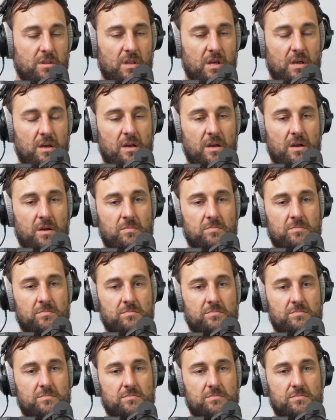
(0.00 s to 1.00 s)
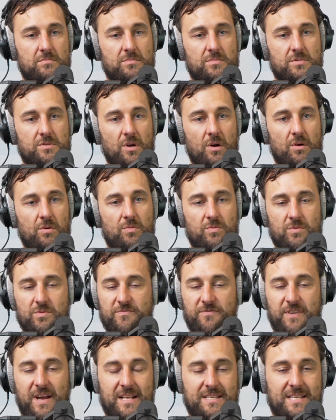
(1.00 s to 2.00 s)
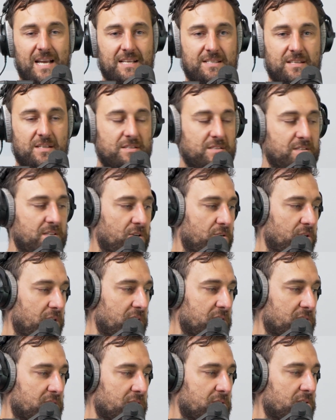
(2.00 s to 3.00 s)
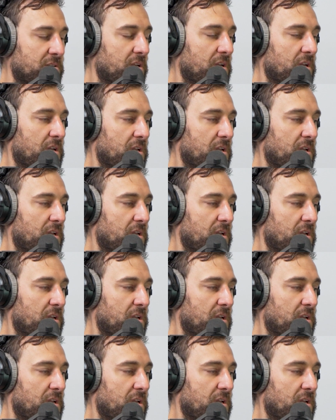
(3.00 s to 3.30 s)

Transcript: So fantastic series, and